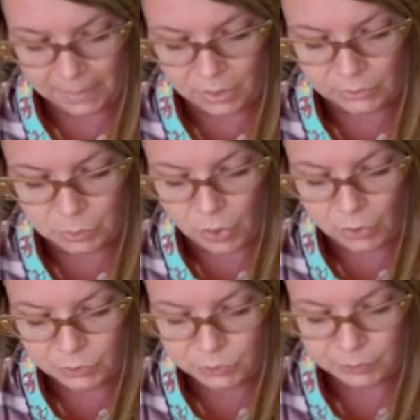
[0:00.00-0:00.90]
On the
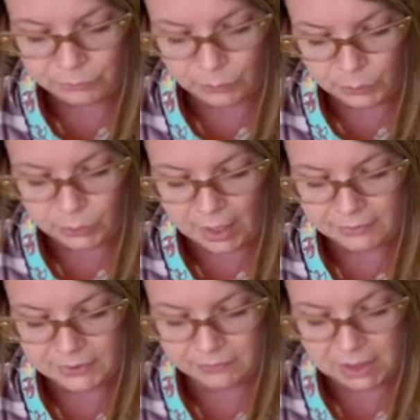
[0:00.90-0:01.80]
walls were
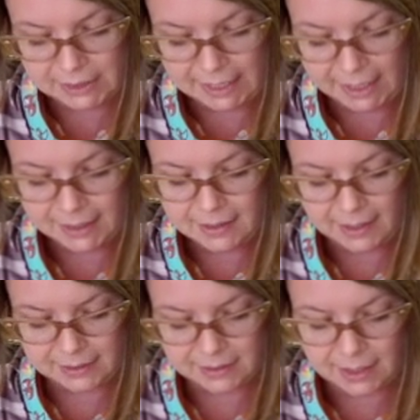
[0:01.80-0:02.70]
photographs of the dead
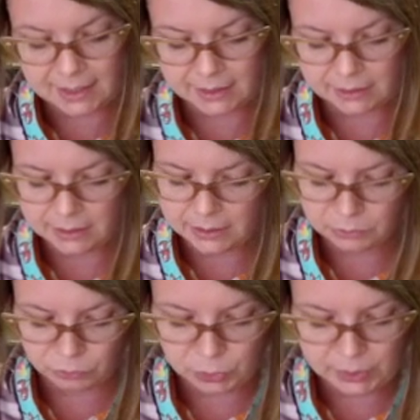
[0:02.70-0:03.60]
and dying in a
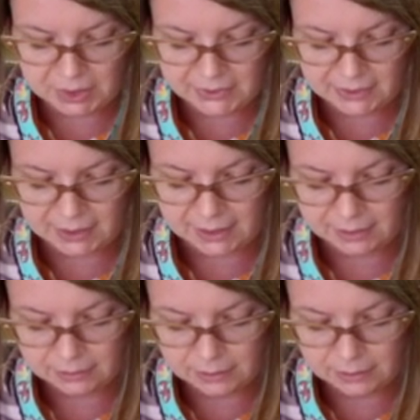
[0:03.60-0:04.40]
ruined city.